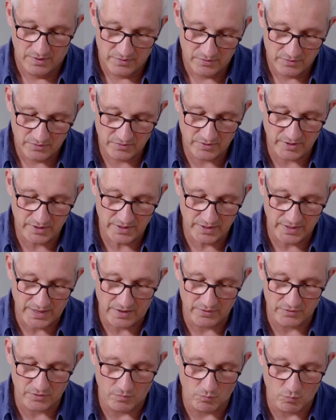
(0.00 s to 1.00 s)
sticking
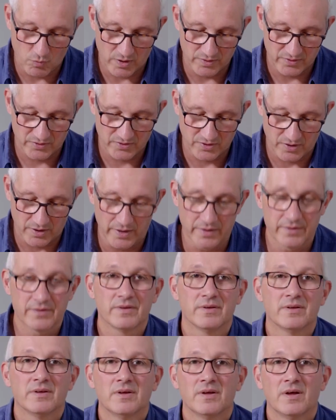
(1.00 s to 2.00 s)
out on one side.
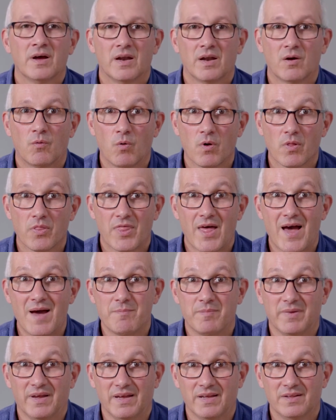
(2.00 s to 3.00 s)
Now what
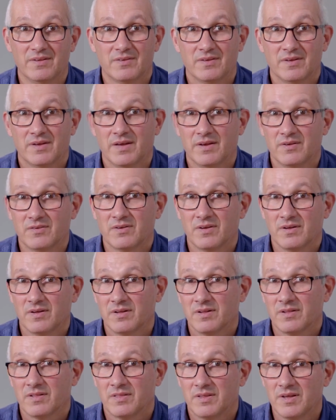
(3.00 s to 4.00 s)
that means is
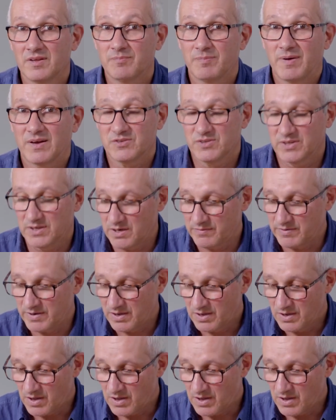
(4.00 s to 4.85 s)
this battery cover